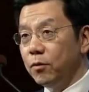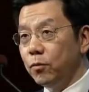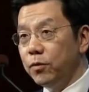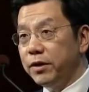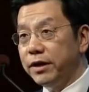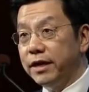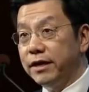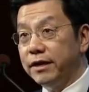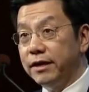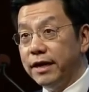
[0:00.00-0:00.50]

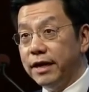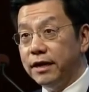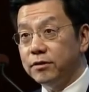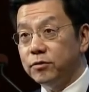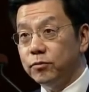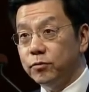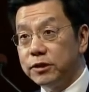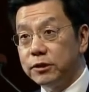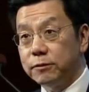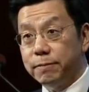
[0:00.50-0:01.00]
we can
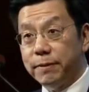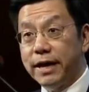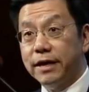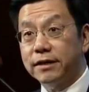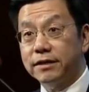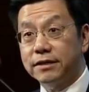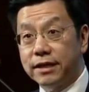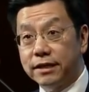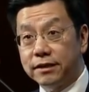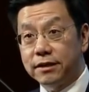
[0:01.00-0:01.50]
get
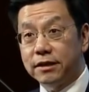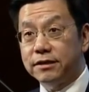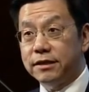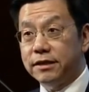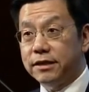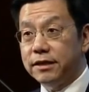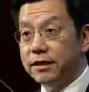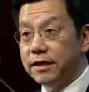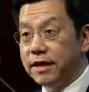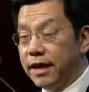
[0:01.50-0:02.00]
respect,
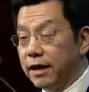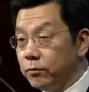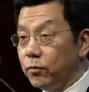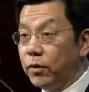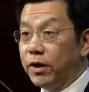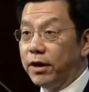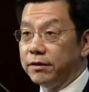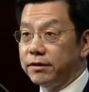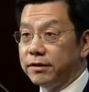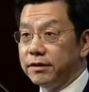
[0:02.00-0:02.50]
dignity, and
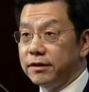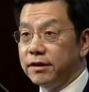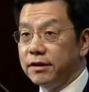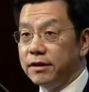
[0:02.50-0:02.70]
wealth.